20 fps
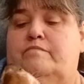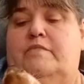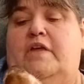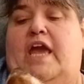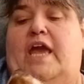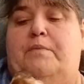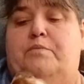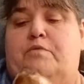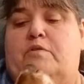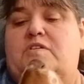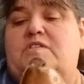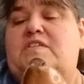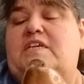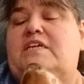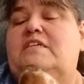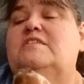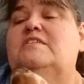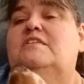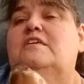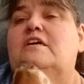April
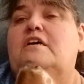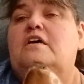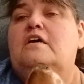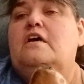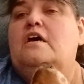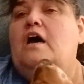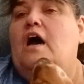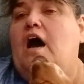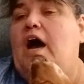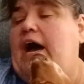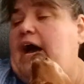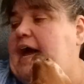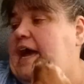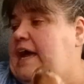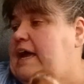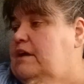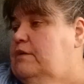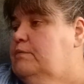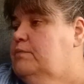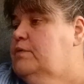6th.
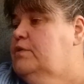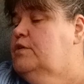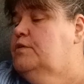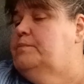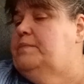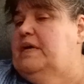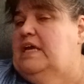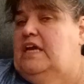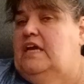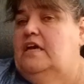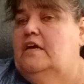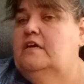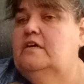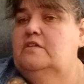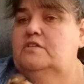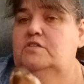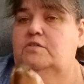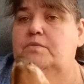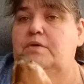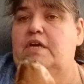I will be
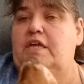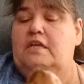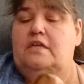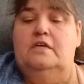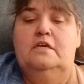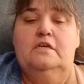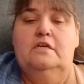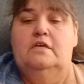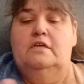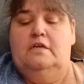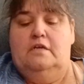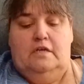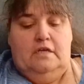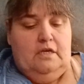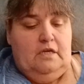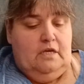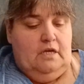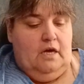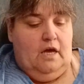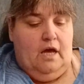doing
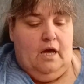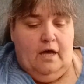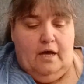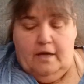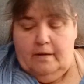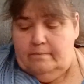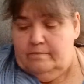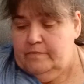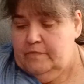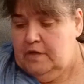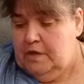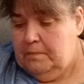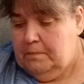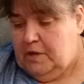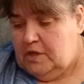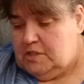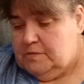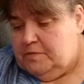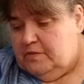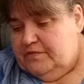
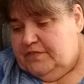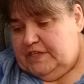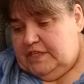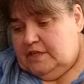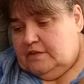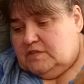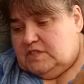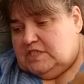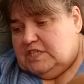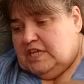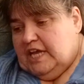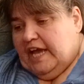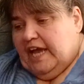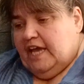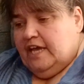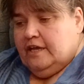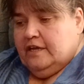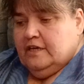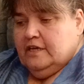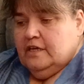multiple videos
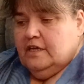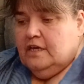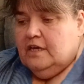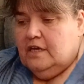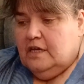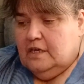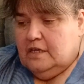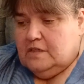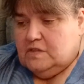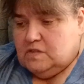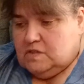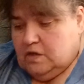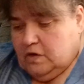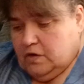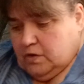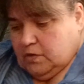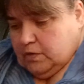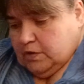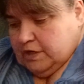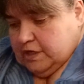today,
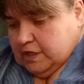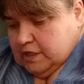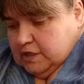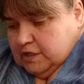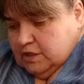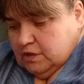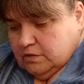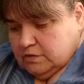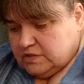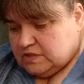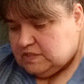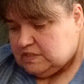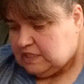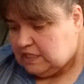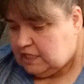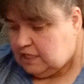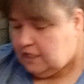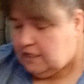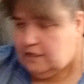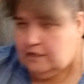so you'll
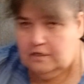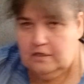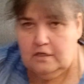see